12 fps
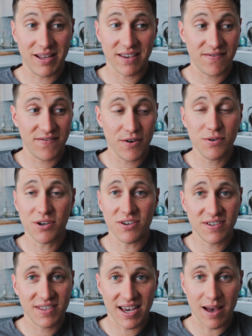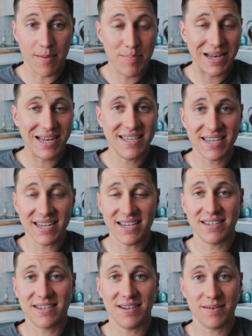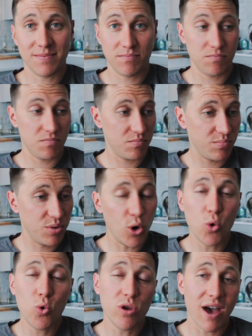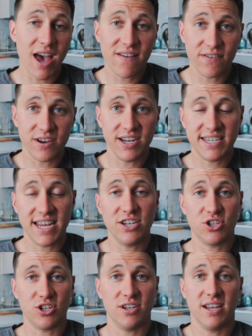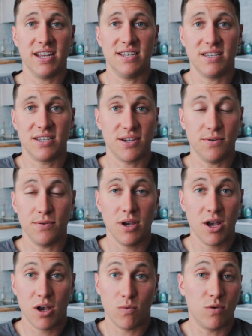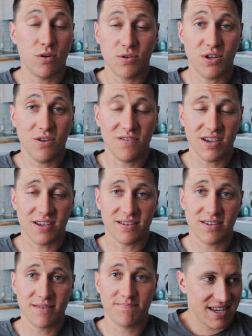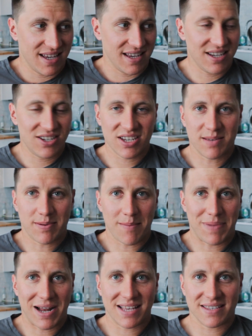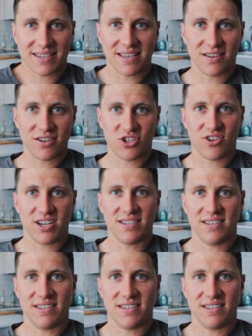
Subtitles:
focus, that ability to put all your effort and attention into one or two things. It's just about balancing those stresses